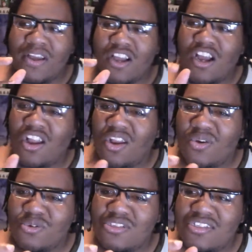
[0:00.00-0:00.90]

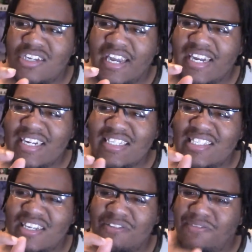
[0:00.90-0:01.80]
close to at
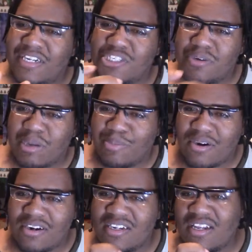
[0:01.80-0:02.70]
least the adventuring
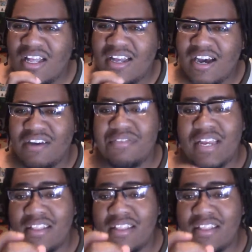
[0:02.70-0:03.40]
part of it.